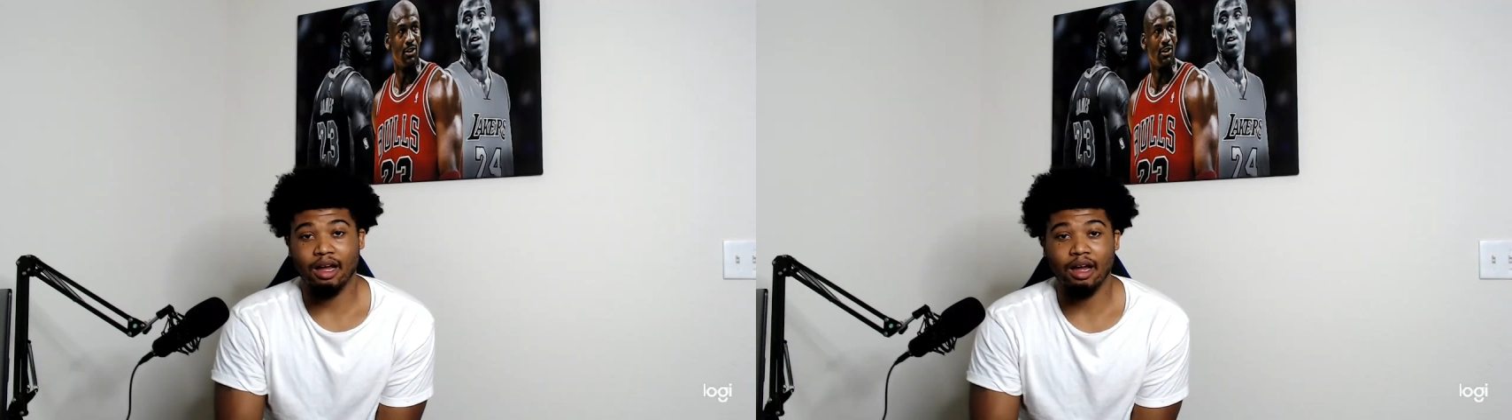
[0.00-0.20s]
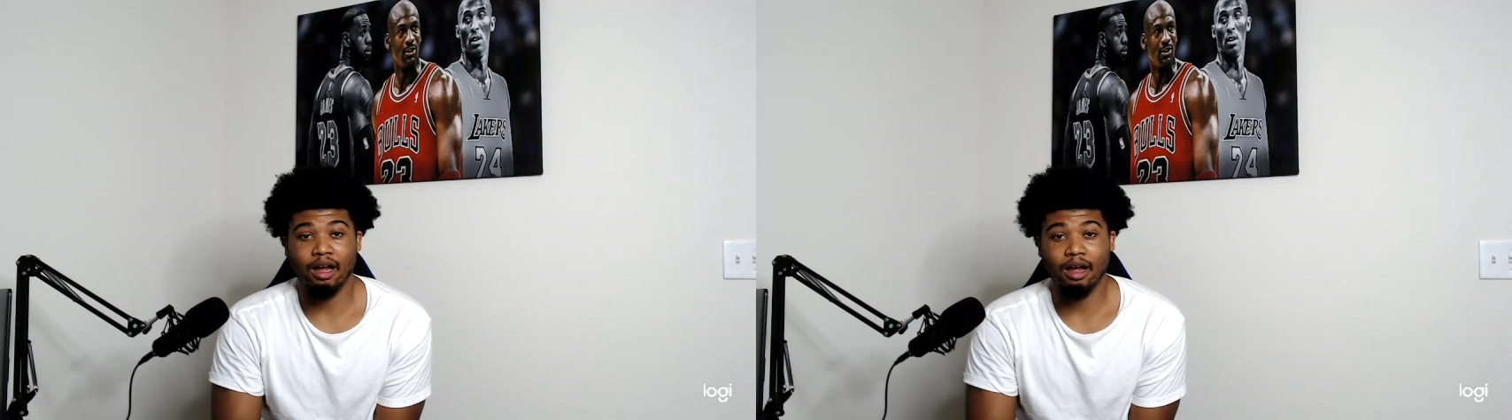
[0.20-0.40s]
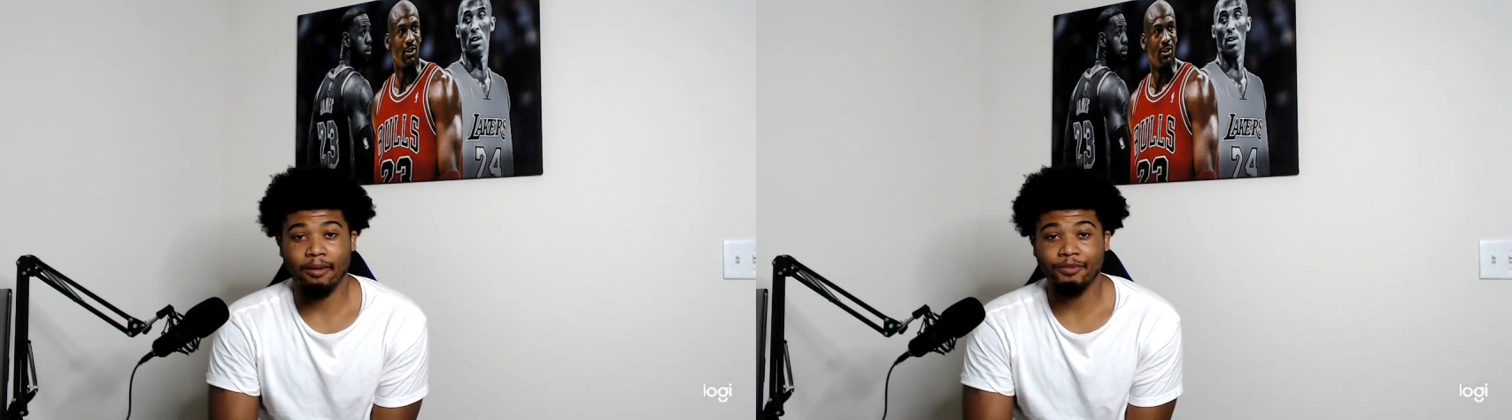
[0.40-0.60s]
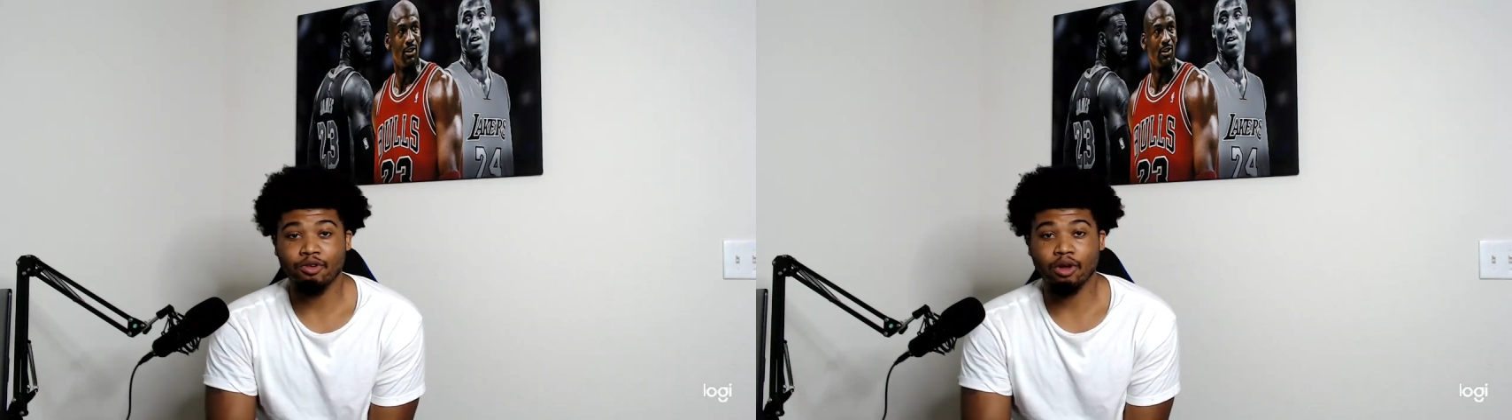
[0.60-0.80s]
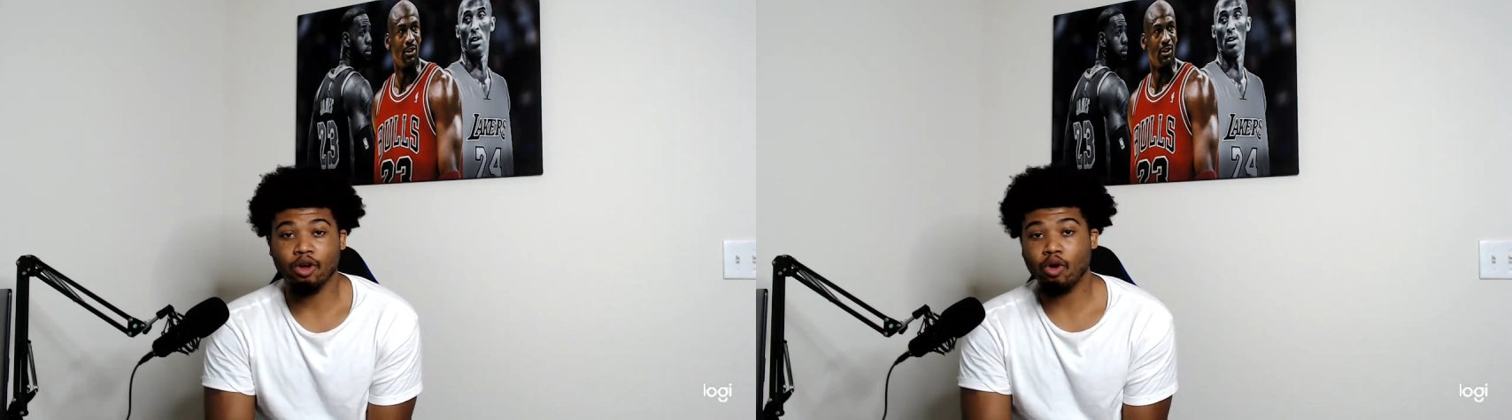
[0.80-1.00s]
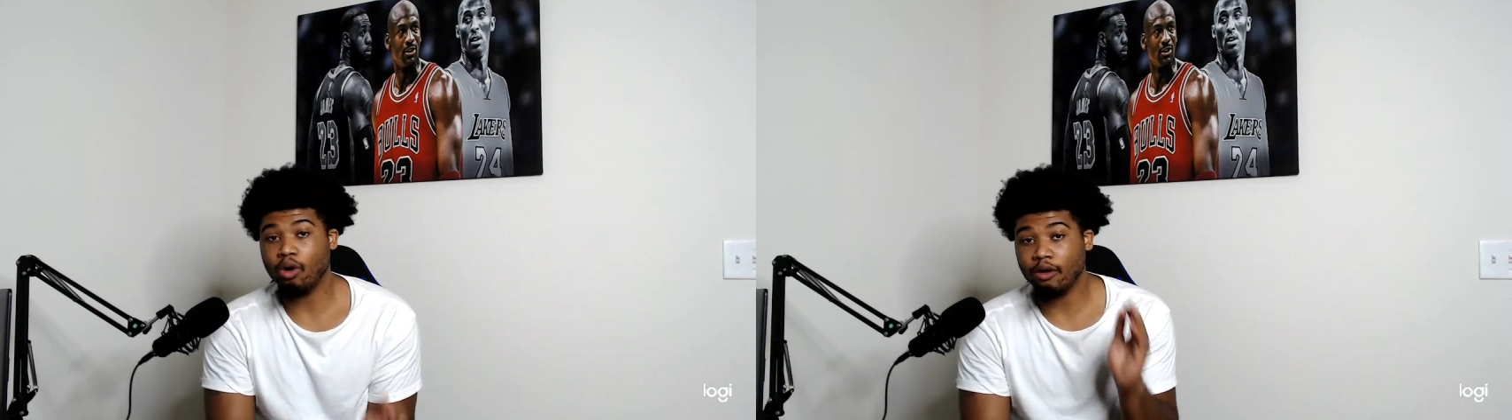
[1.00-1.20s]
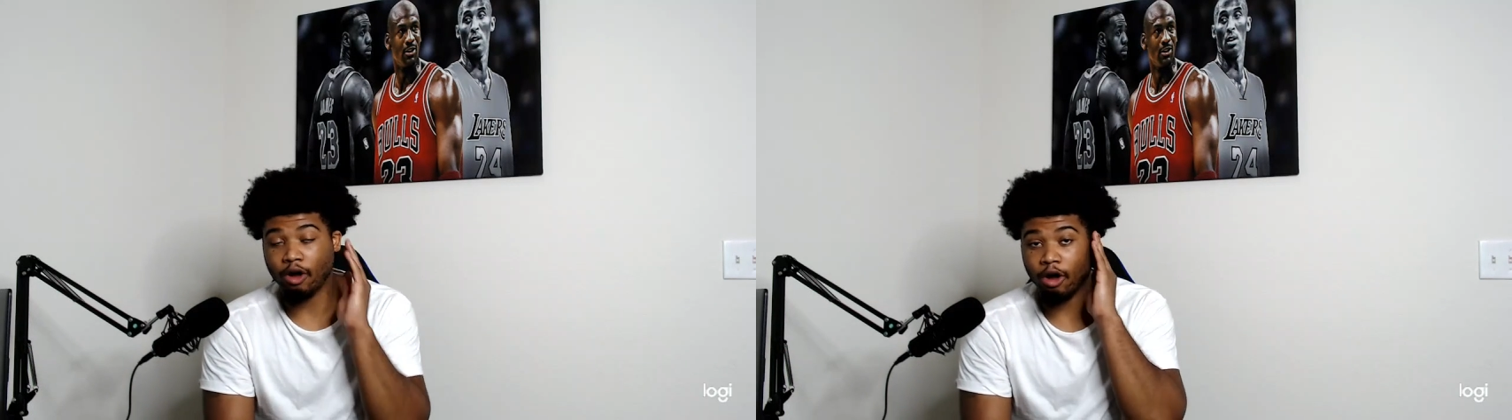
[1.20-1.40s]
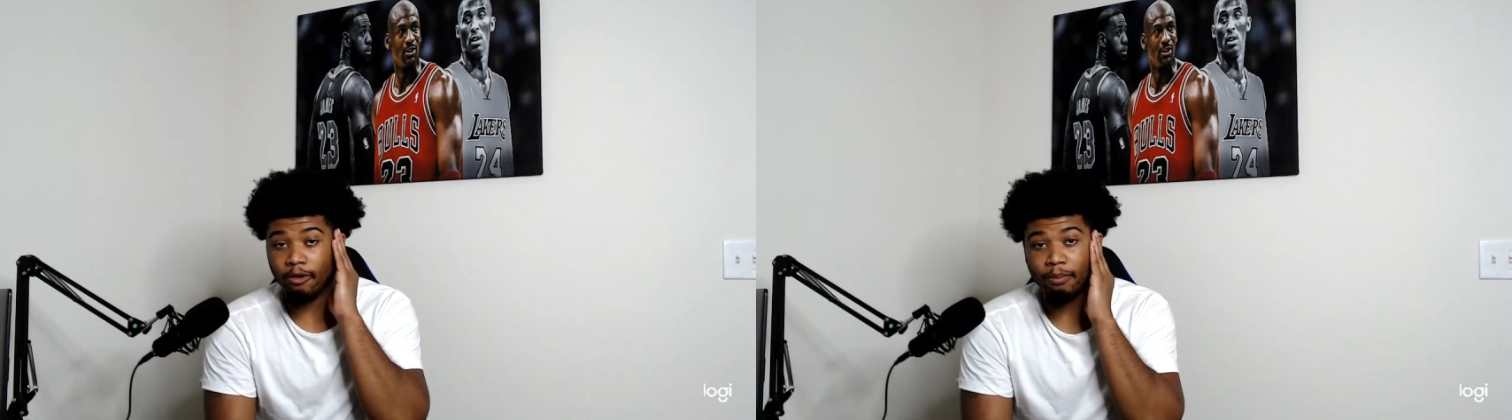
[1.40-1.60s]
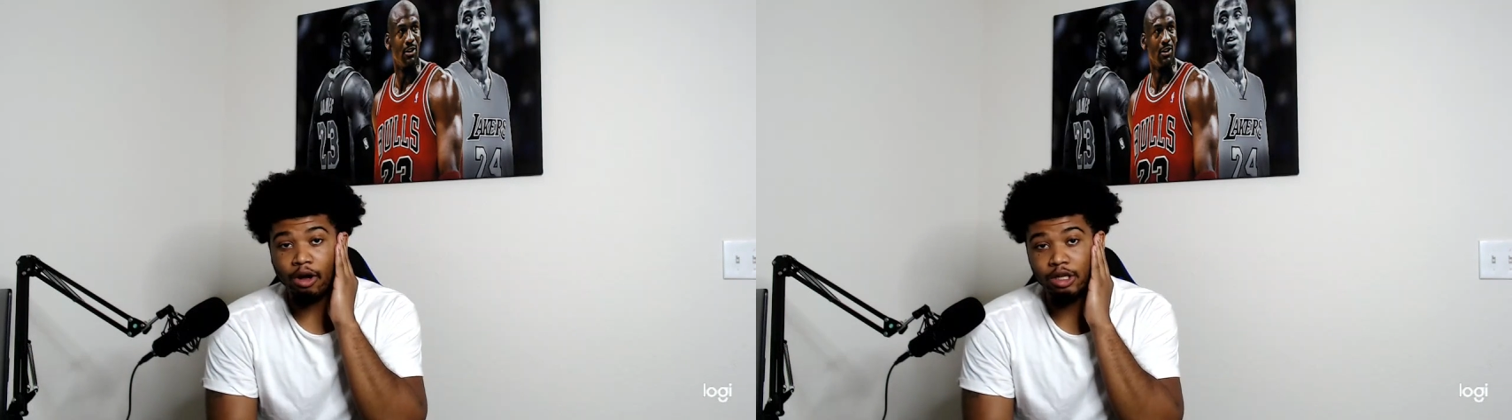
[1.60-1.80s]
You can go off ball